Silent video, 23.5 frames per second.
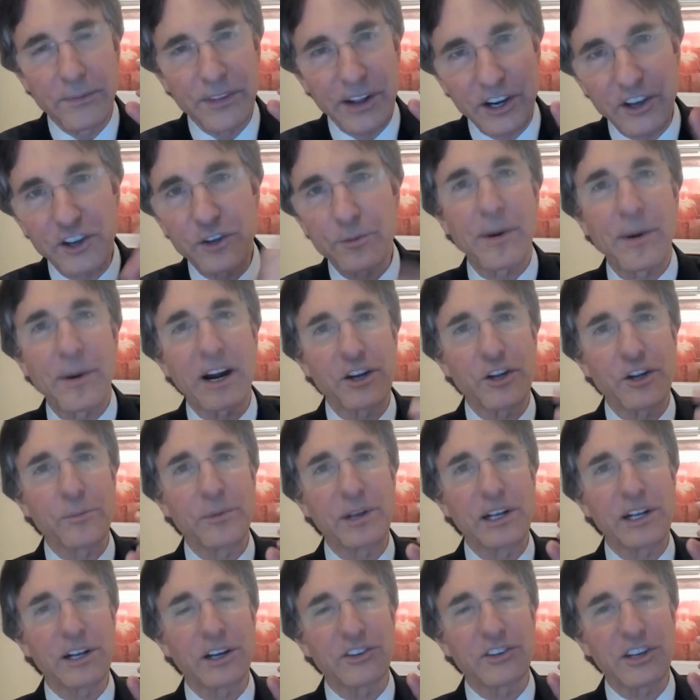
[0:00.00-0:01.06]
that inspire you,
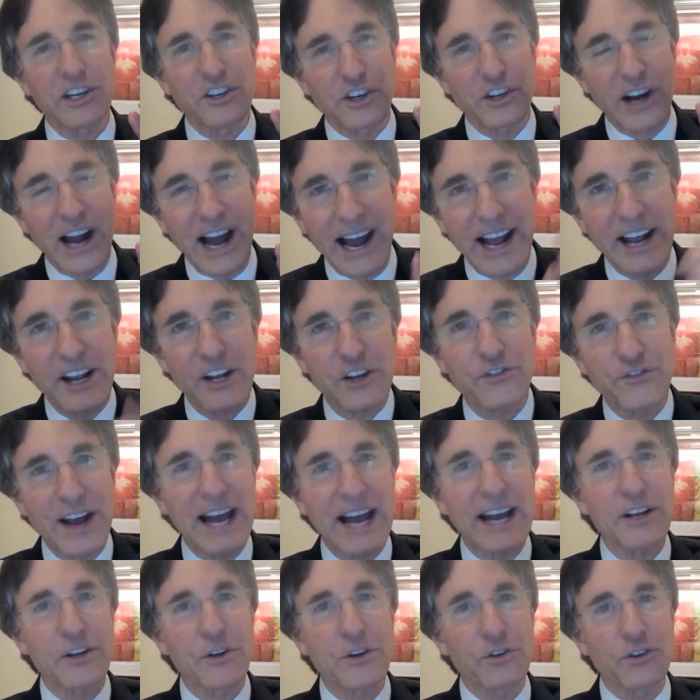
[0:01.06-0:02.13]
because in your highest
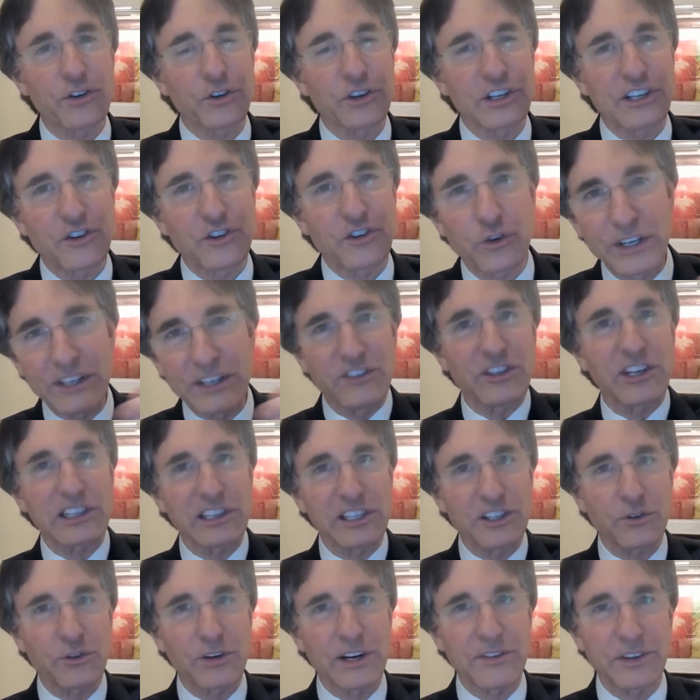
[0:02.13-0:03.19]
values, you're
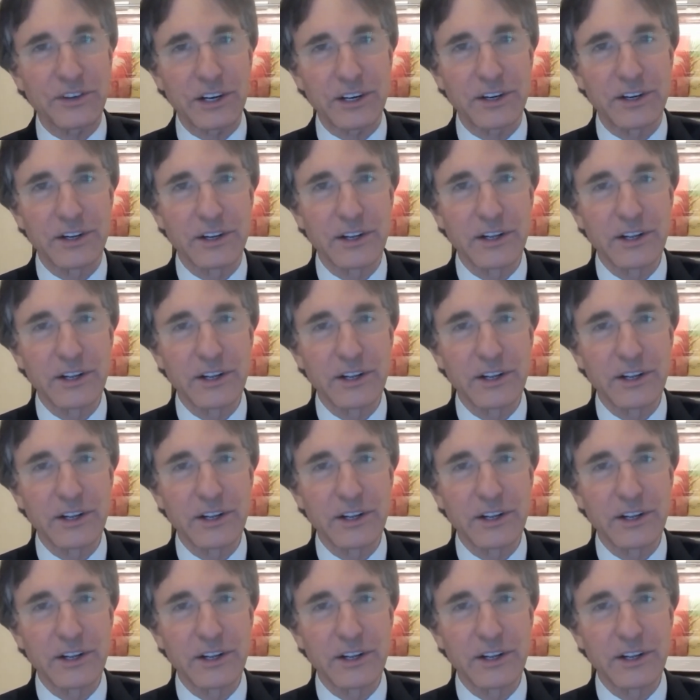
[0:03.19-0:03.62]
intrinsically driven.